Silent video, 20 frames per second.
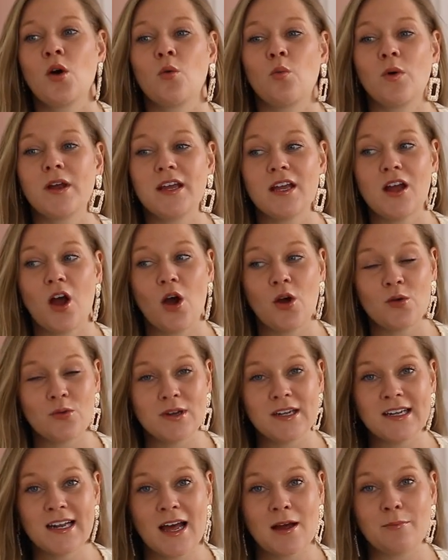We
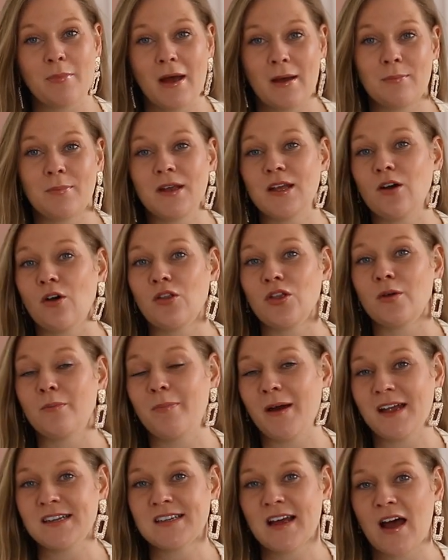only let Peppy on the
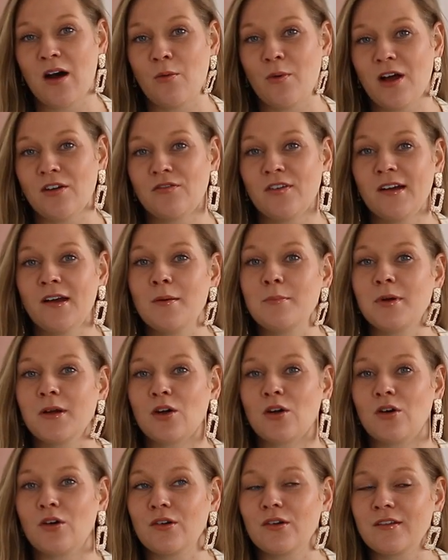bed, however,
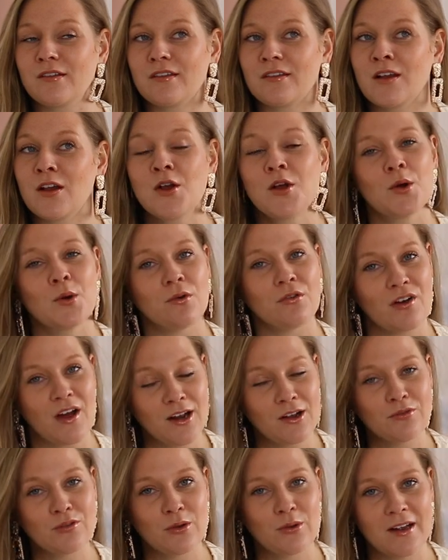because we've
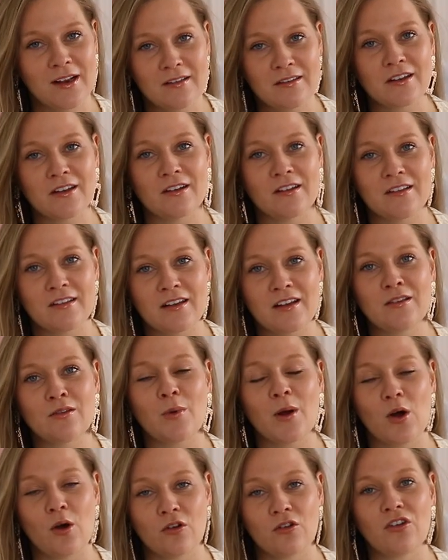had a few incidences
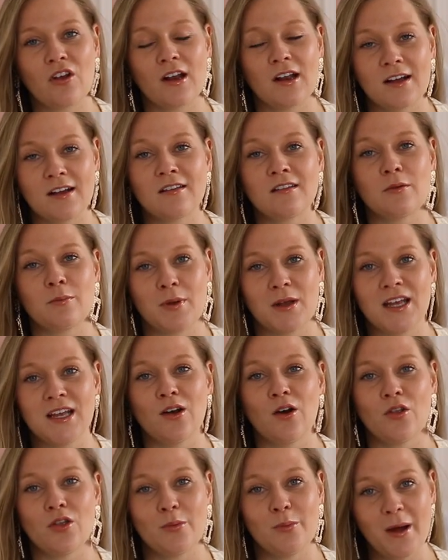where Oscar likes to
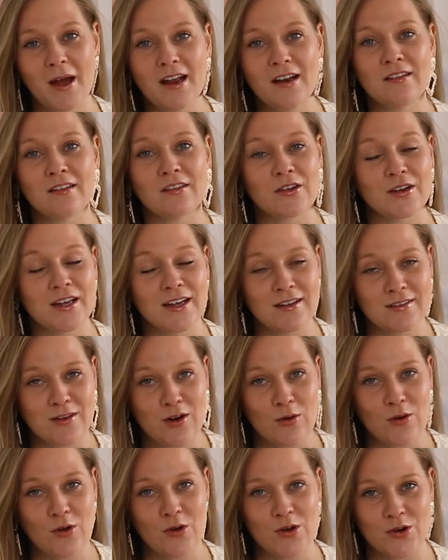pee on the bed, so he's
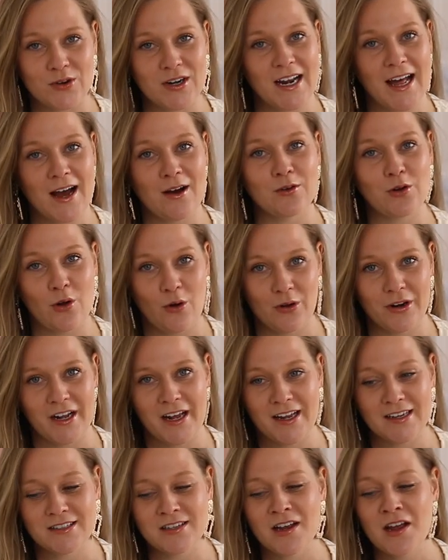no longer allowed on
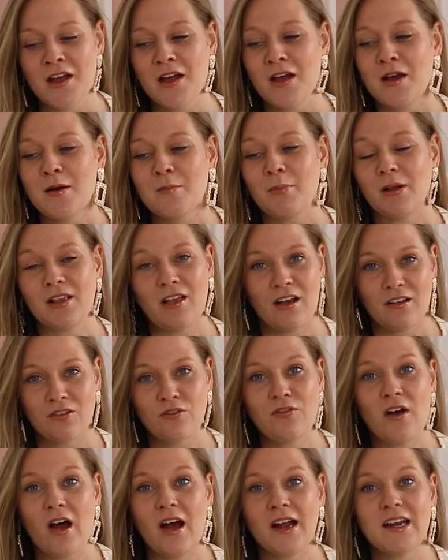it. But that's
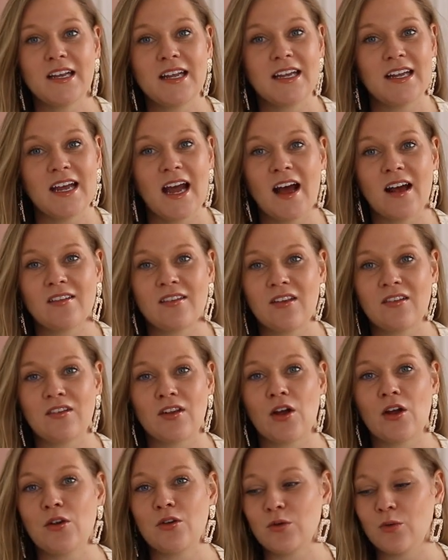fine, he has his
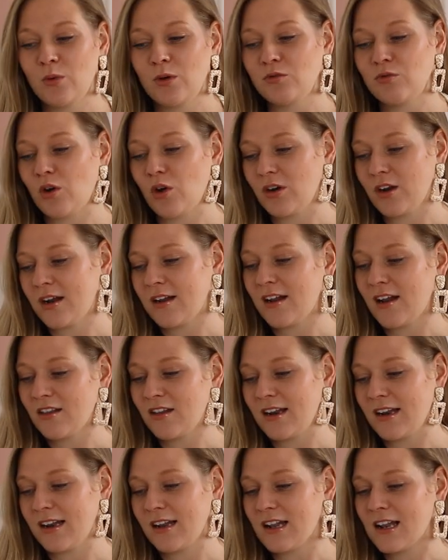own. We've got
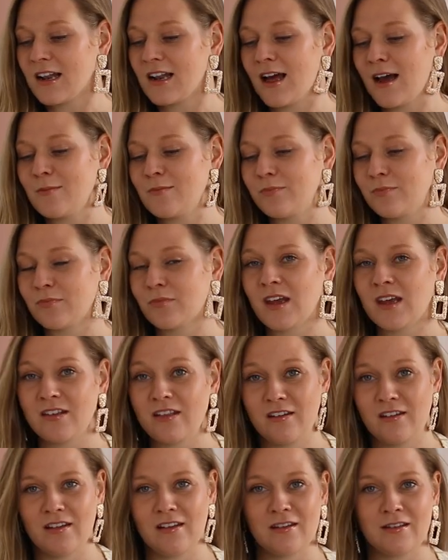another little,
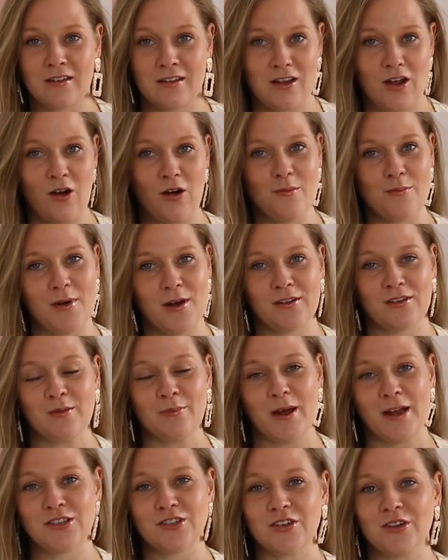this is our master
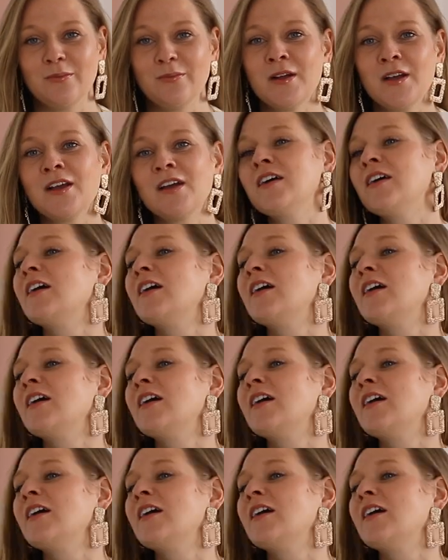bedroom.